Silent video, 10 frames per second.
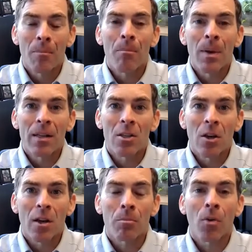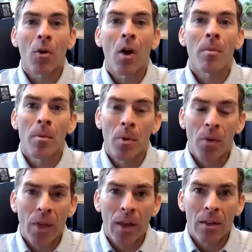based on
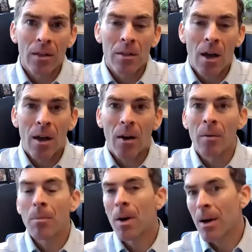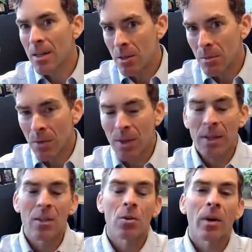probable things, not on possible
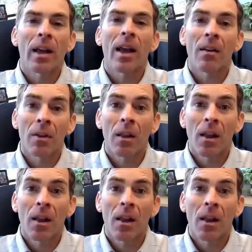things. So when I have